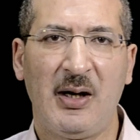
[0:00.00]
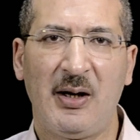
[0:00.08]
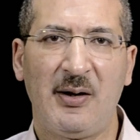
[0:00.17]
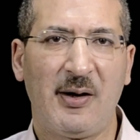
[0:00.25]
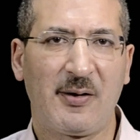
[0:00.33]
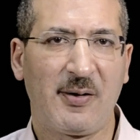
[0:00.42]

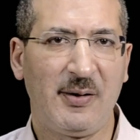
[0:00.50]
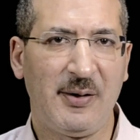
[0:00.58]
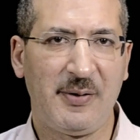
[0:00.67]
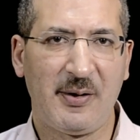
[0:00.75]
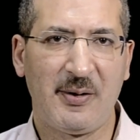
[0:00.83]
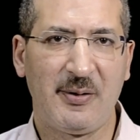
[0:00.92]
not so
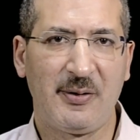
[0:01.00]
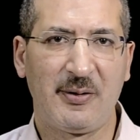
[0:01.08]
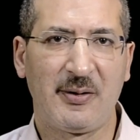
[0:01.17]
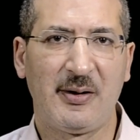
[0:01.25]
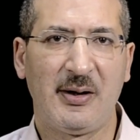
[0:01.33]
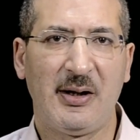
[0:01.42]
difficult
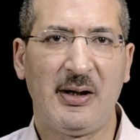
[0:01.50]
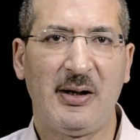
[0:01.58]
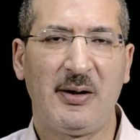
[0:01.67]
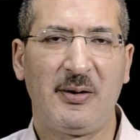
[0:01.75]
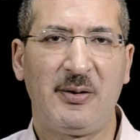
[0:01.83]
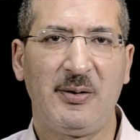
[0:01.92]

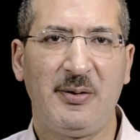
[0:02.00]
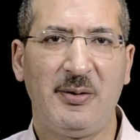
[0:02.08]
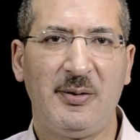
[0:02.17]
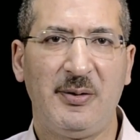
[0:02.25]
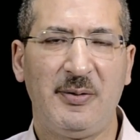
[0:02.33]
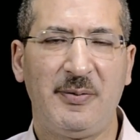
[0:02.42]

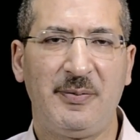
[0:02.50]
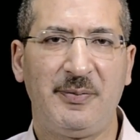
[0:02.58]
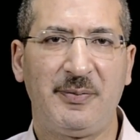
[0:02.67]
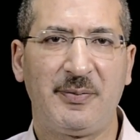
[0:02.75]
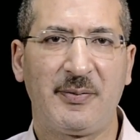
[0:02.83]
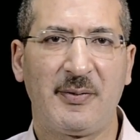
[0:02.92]
to
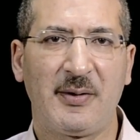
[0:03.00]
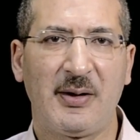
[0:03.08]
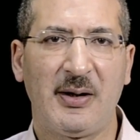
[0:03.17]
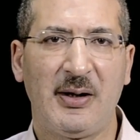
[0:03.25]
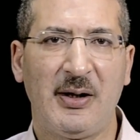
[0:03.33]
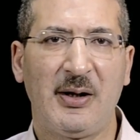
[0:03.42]

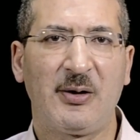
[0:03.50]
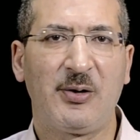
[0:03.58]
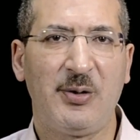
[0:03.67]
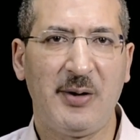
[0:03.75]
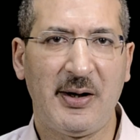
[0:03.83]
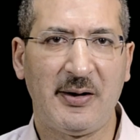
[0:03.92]

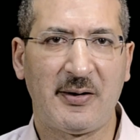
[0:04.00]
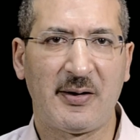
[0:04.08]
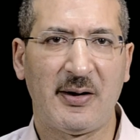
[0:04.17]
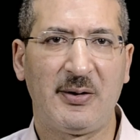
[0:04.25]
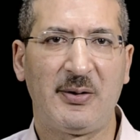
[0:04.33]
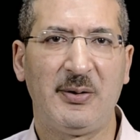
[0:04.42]
create
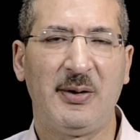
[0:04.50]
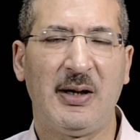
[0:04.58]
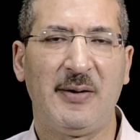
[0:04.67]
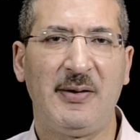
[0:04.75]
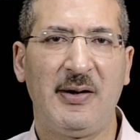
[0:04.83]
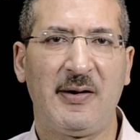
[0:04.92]
and to
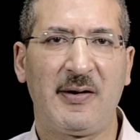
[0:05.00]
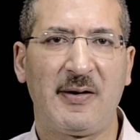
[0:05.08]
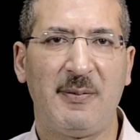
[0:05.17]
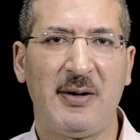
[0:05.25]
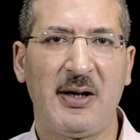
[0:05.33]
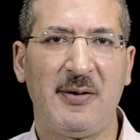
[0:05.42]
have this
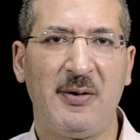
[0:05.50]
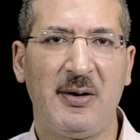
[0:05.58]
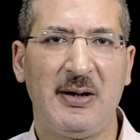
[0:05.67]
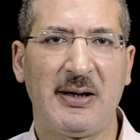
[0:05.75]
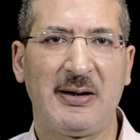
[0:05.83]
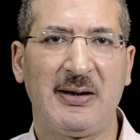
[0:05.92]
behavior
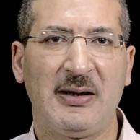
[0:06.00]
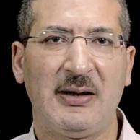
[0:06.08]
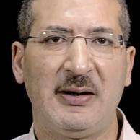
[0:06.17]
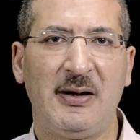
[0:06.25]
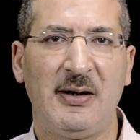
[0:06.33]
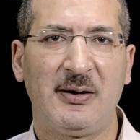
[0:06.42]
that
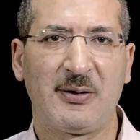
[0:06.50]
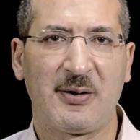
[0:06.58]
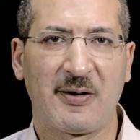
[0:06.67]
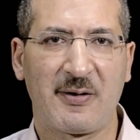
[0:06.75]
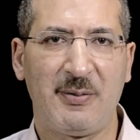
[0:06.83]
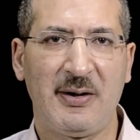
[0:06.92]

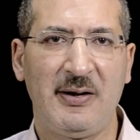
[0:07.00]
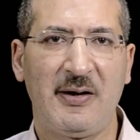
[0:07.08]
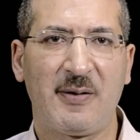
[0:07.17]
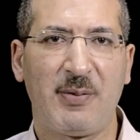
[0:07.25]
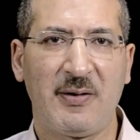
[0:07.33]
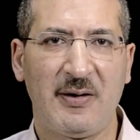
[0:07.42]
transmit this
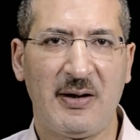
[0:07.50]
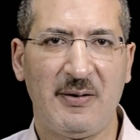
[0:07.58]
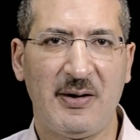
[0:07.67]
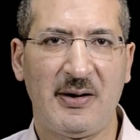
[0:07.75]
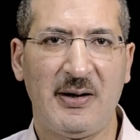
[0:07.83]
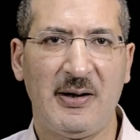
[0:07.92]

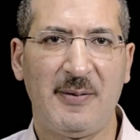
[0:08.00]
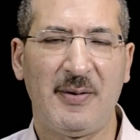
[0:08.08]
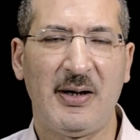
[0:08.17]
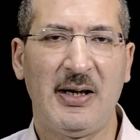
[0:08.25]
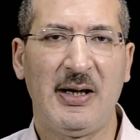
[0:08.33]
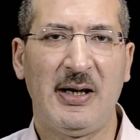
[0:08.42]
positivity
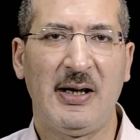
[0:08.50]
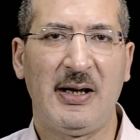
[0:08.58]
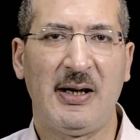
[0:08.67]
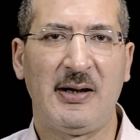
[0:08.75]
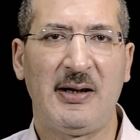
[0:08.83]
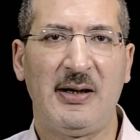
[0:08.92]

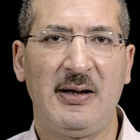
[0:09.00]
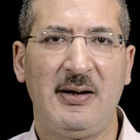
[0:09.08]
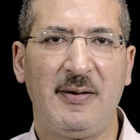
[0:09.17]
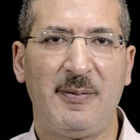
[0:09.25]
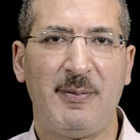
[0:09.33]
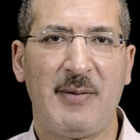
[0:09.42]
and
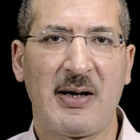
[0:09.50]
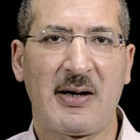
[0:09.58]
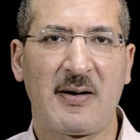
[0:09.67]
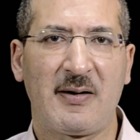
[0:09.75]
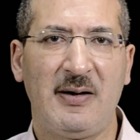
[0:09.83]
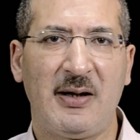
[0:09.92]

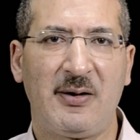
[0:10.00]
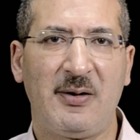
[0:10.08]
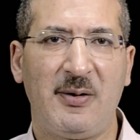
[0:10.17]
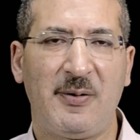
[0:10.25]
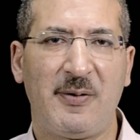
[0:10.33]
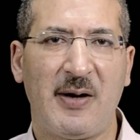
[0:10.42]
make that
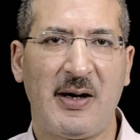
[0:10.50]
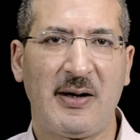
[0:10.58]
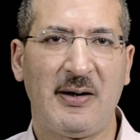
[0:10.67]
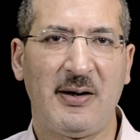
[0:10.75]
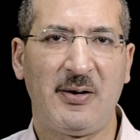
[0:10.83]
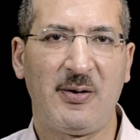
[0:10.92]
you
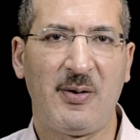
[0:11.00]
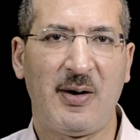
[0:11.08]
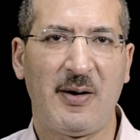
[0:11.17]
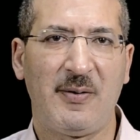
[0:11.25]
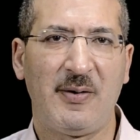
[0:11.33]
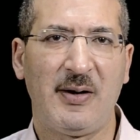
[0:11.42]
find and you
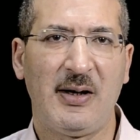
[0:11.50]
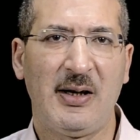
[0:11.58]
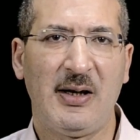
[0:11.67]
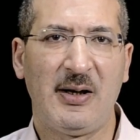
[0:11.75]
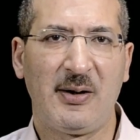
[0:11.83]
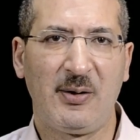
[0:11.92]
have
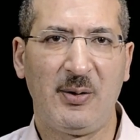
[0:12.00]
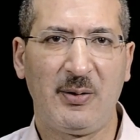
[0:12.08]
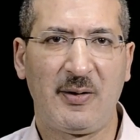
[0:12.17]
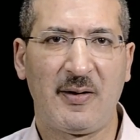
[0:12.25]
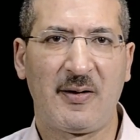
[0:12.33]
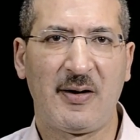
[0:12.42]
good
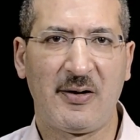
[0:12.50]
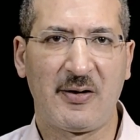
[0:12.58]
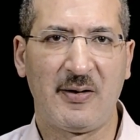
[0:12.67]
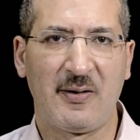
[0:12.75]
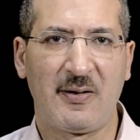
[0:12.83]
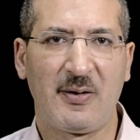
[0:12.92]

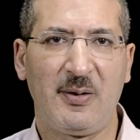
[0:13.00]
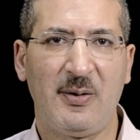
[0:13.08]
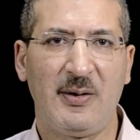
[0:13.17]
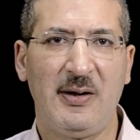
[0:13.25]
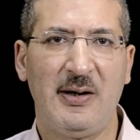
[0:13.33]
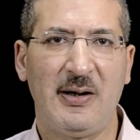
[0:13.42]
sensations,
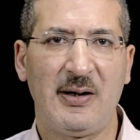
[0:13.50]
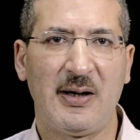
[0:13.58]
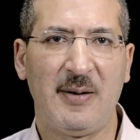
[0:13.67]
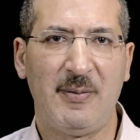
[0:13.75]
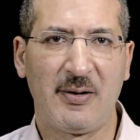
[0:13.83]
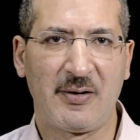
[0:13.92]
good
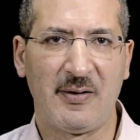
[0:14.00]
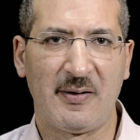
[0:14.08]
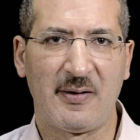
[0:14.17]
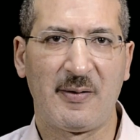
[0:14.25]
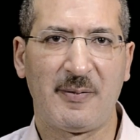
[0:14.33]
emotions.